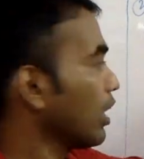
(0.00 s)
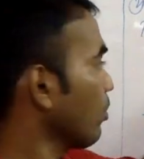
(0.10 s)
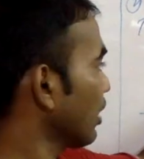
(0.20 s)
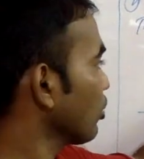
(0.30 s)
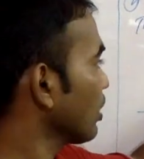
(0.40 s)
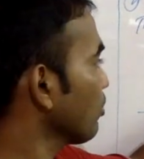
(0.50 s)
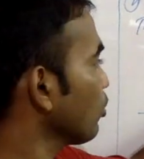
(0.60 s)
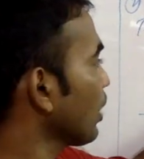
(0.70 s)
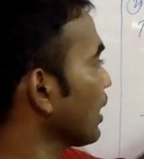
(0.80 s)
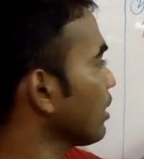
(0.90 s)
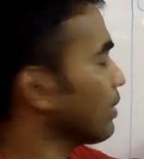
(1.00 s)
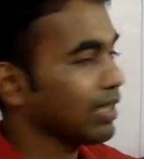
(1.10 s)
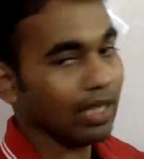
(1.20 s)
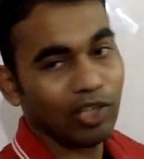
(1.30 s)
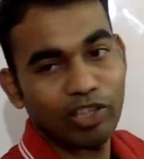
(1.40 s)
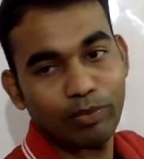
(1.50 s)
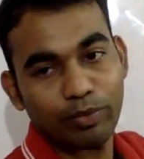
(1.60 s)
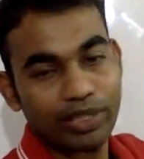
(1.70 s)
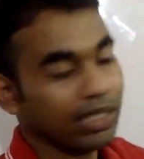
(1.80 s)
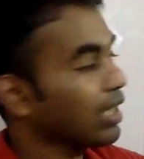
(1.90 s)
If I want to remove one element, then I will
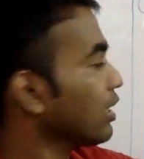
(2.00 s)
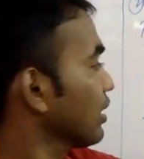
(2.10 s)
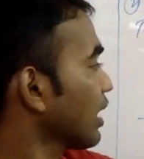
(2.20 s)
remove it here.